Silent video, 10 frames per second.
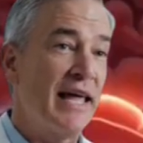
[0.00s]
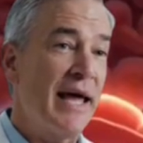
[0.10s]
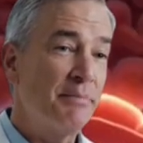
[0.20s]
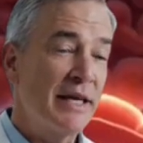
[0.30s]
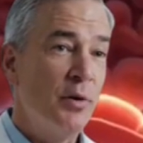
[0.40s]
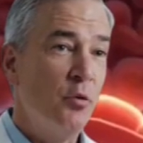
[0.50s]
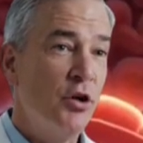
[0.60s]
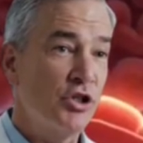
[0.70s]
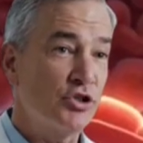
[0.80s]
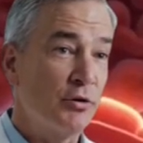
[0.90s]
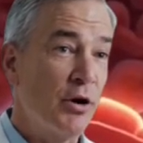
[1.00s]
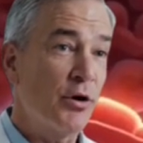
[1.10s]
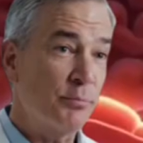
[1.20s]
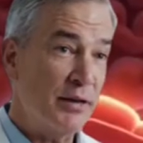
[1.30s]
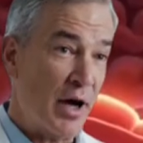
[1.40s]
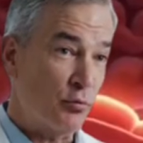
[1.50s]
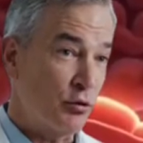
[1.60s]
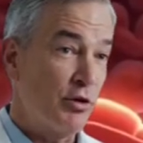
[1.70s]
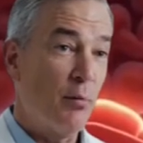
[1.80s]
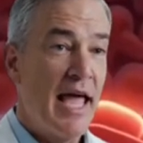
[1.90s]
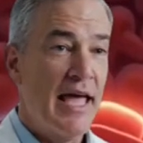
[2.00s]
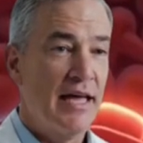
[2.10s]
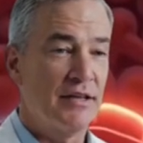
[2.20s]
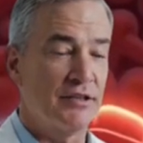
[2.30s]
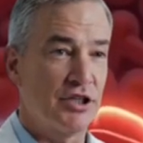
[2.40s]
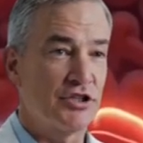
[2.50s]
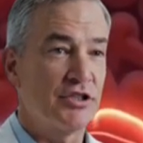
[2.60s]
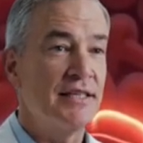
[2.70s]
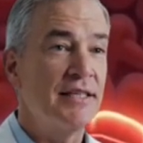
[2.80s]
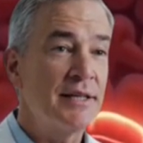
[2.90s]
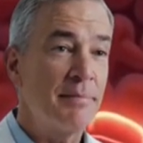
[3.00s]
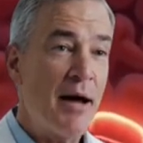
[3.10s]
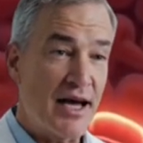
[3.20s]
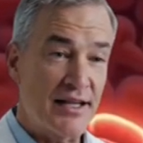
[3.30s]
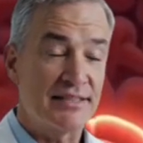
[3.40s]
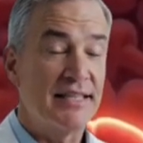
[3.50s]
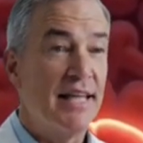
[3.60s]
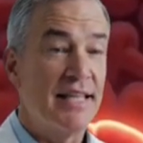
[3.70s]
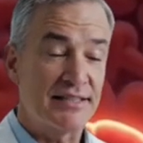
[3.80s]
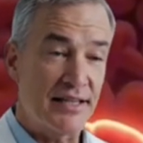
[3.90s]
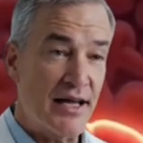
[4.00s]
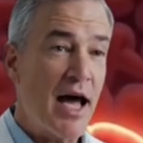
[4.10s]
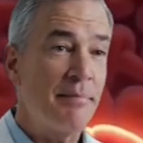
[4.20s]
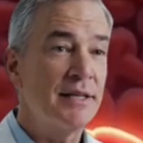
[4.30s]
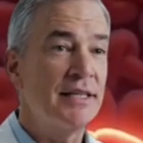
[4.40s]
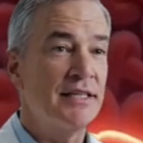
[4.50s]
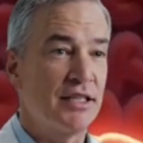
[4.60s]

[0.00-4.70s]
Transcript: the more productive you seem. Yet sleep is when your body does its deepest repair